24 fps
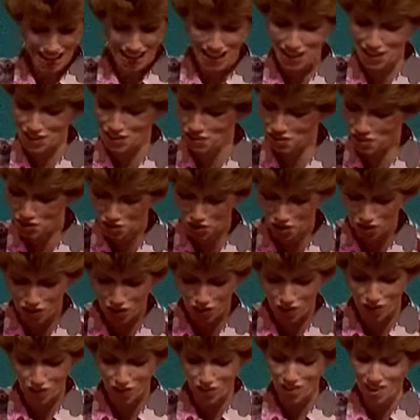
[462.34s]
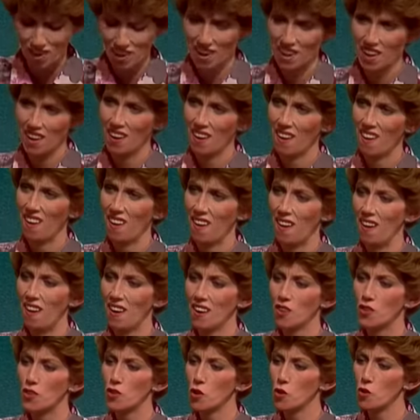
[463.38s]
for you. Toujours
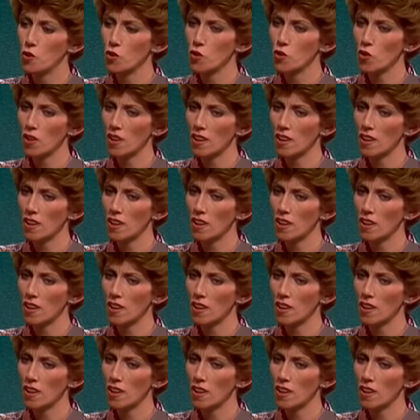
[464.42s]
gay. Toujours